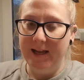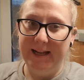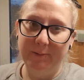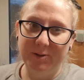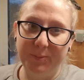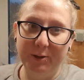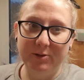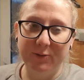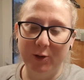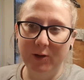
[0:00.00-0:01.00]
It was
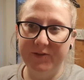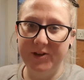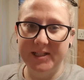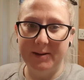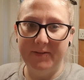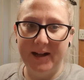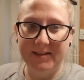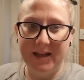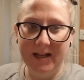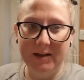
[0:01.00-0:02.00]
beautiful. First time I've
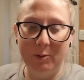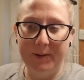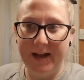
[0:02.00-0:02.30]
had that, I will be